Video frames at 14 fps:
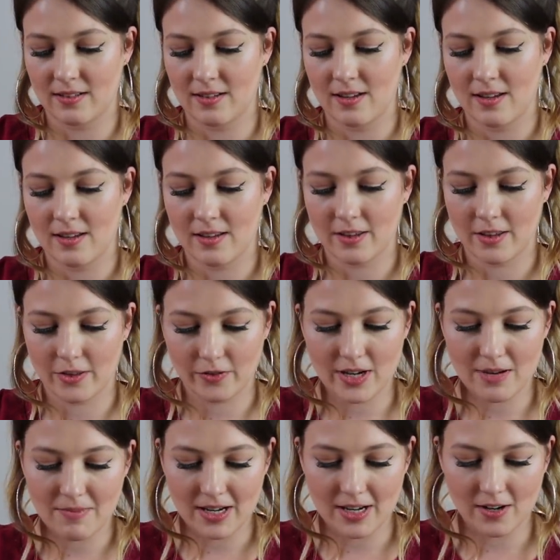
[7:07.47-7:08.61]

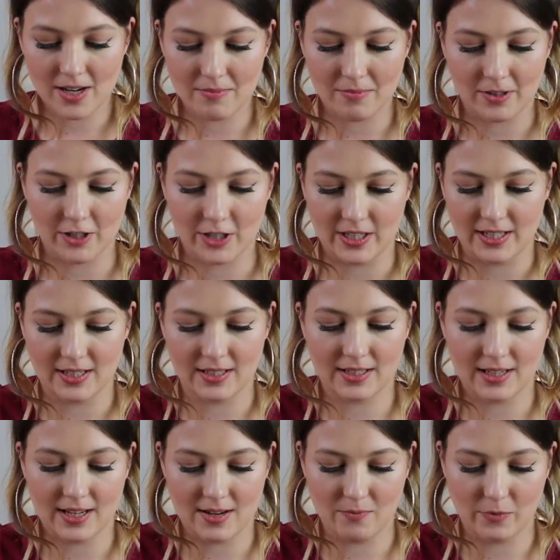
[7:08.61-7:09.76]
3 mini
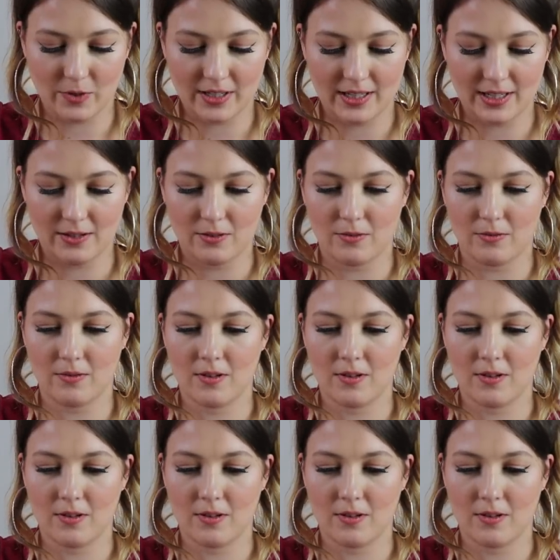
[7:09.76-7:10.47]
eyebrushes in one little...